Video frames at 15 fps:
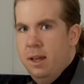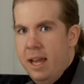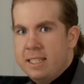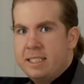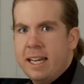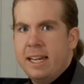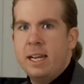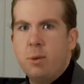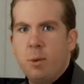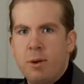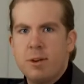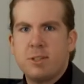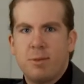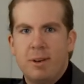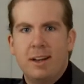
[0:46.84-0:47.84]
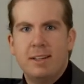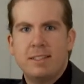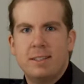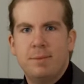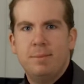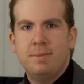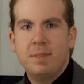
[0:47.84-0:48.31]
It's getting worse,
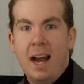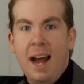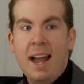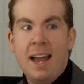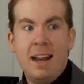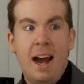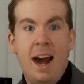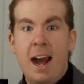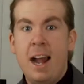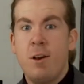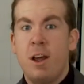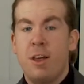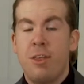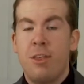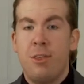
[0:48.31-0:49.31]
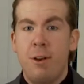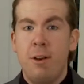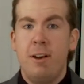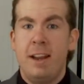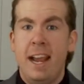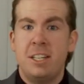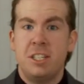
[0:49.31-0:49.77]
Russ. I had to hire a
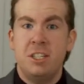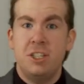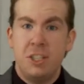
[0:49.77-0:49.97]
third agent